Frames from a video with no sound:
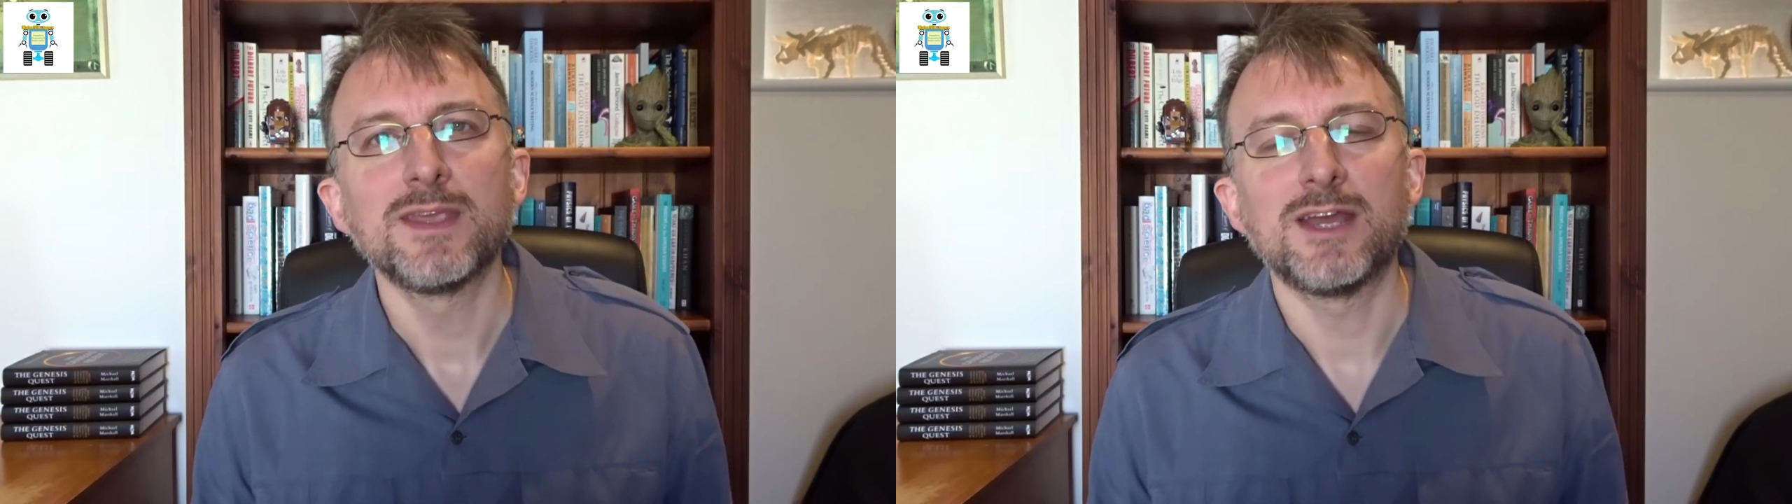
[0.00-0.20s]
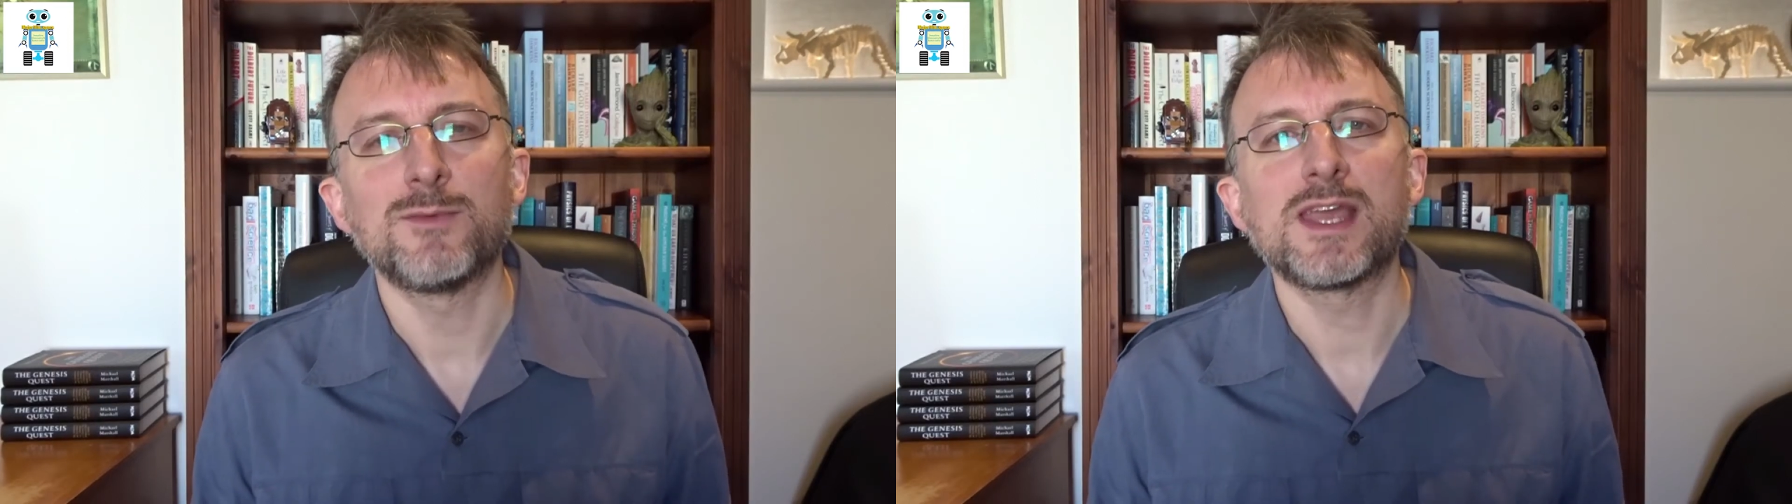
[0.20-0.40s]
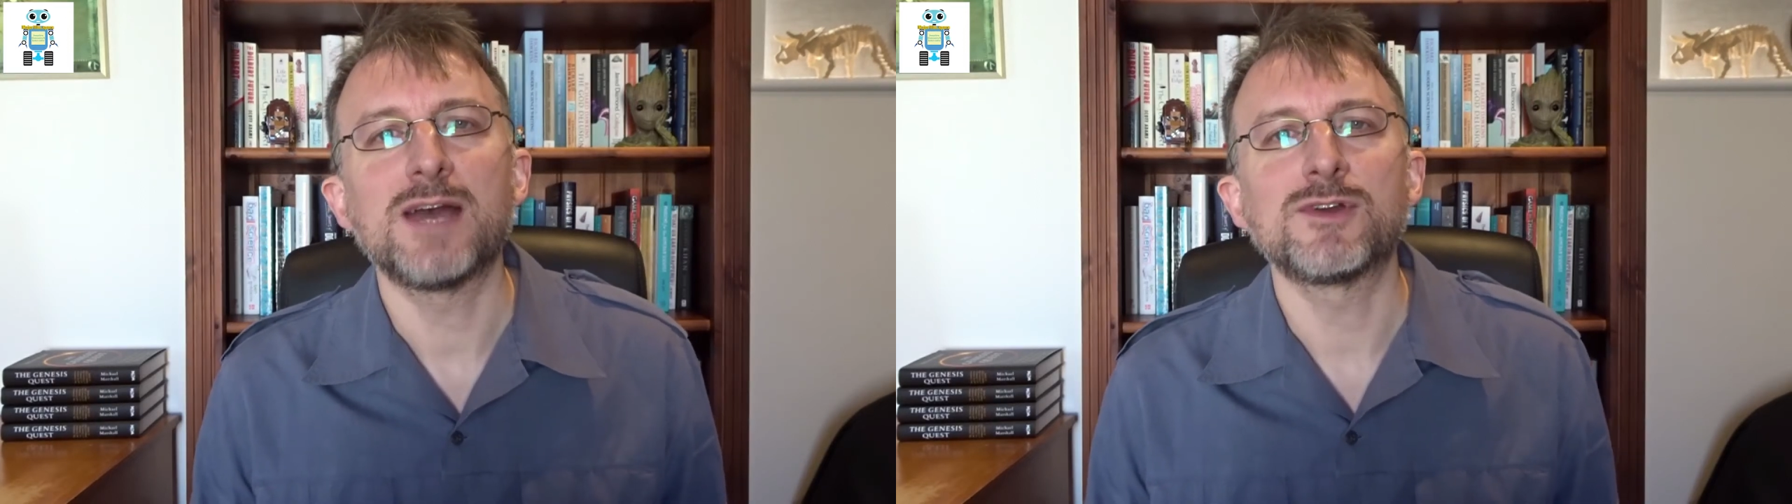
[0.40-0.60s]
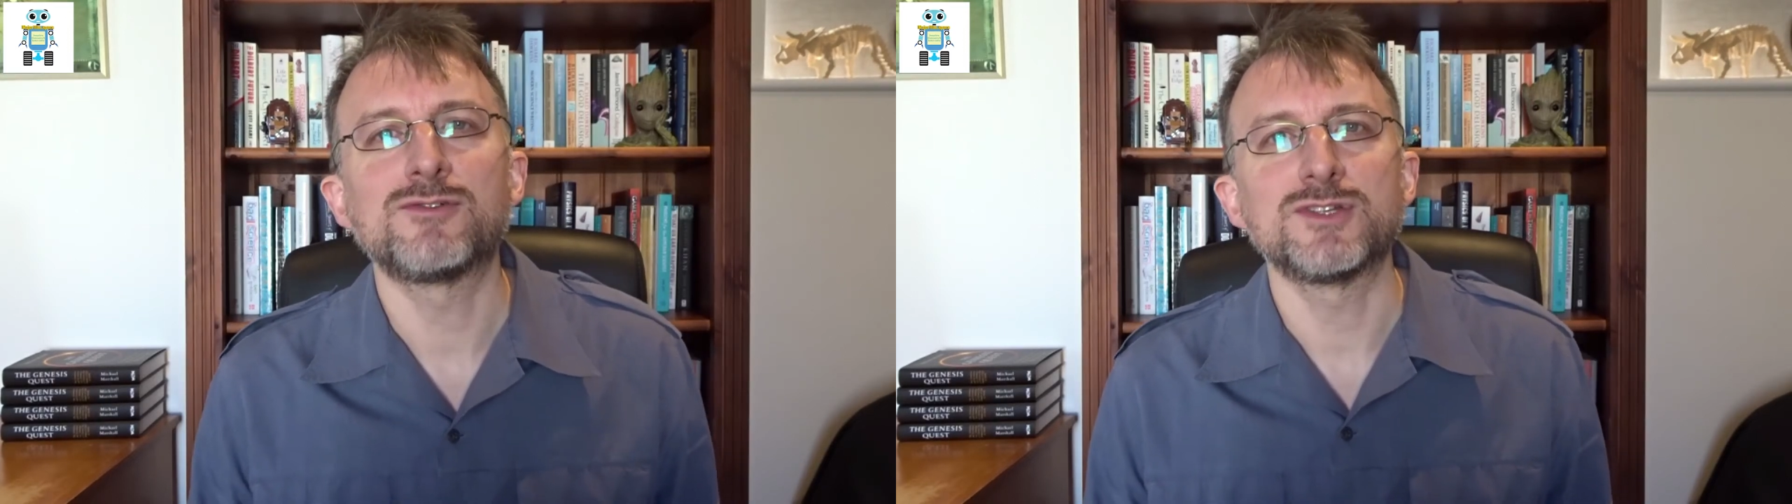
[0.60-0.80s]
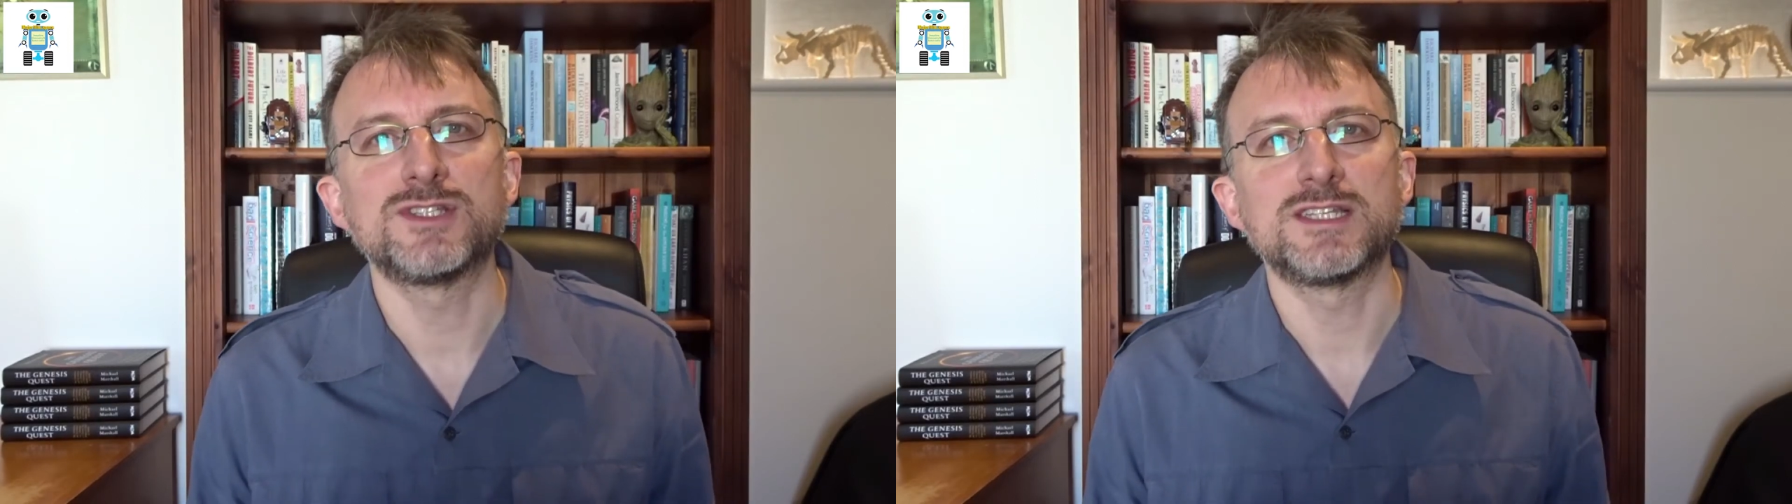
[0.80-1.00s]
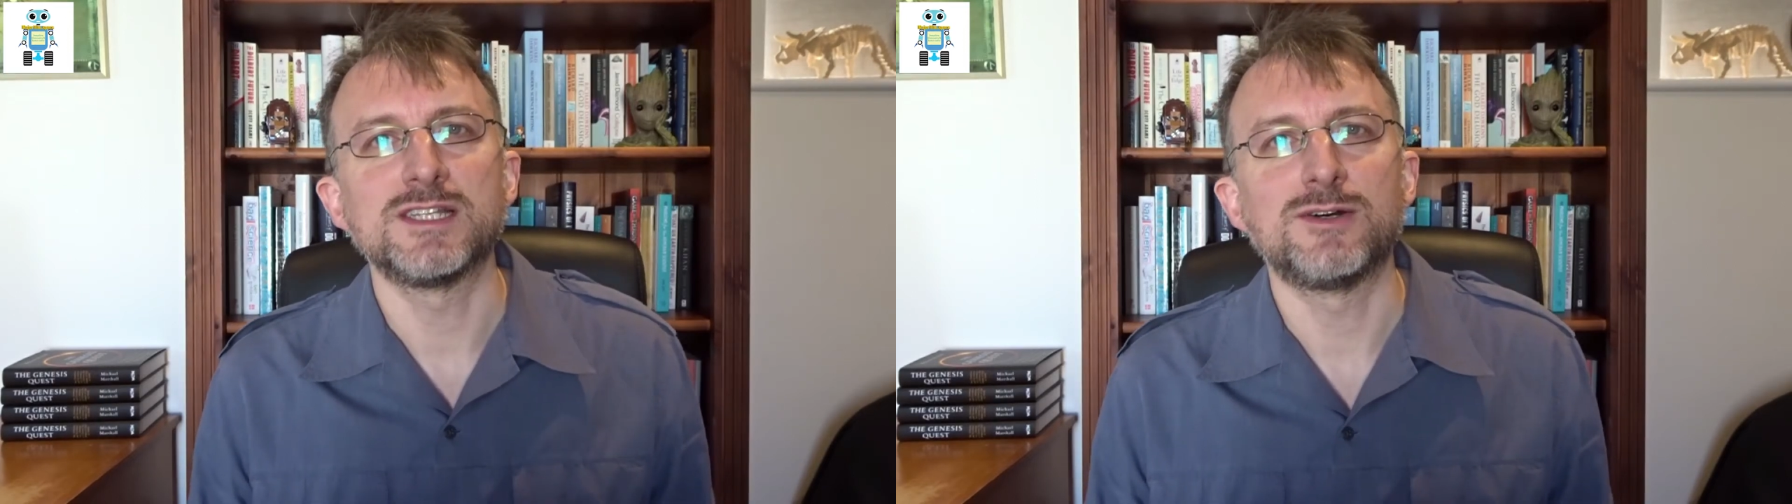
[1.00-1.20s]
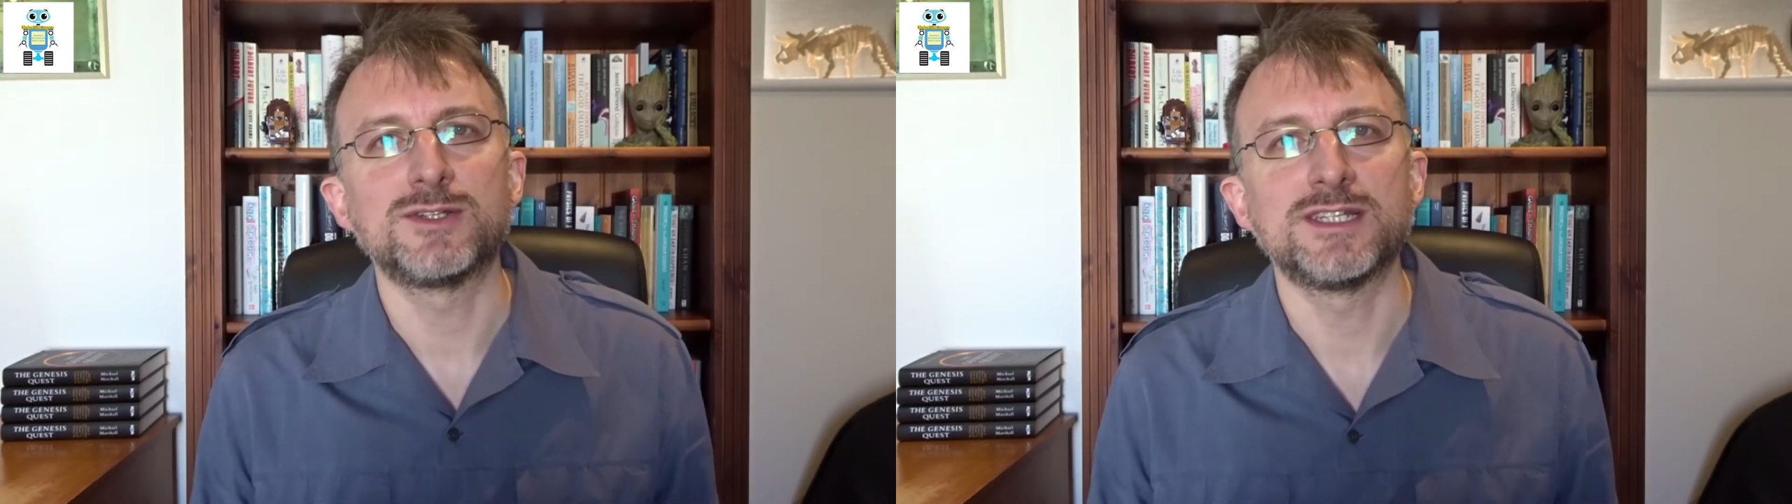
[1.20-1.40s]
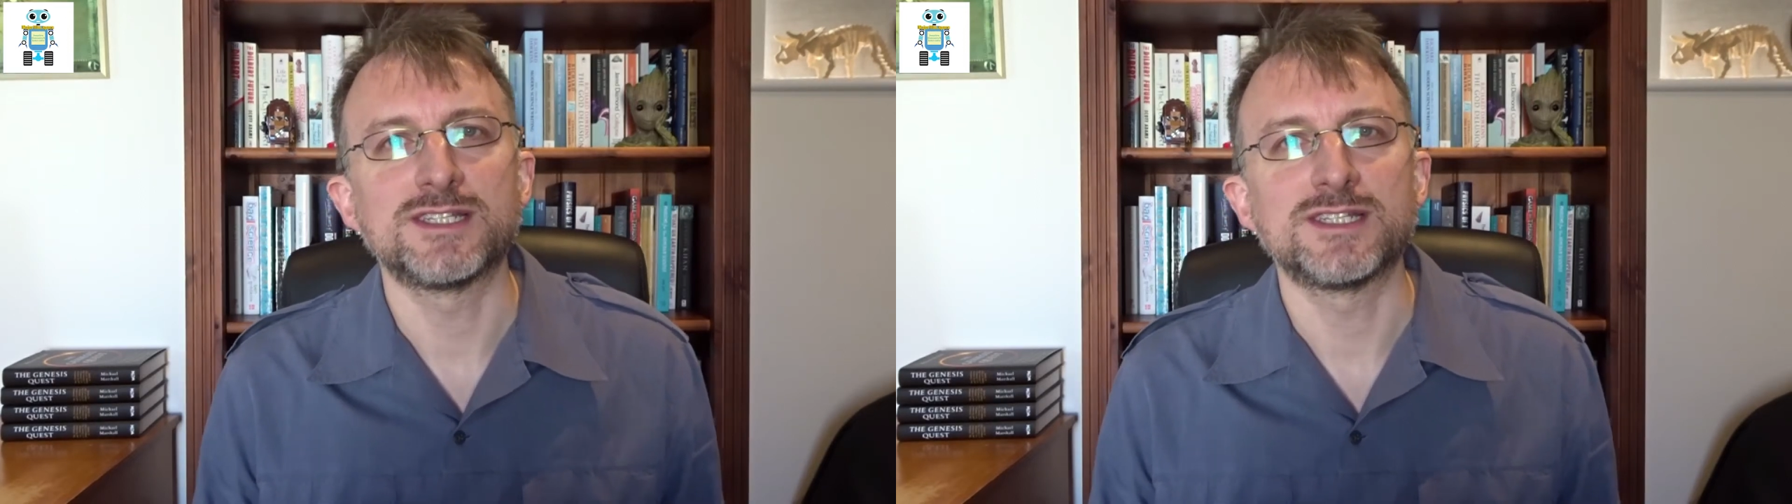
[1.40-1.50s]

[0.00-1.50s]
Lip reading: We come across this a lot in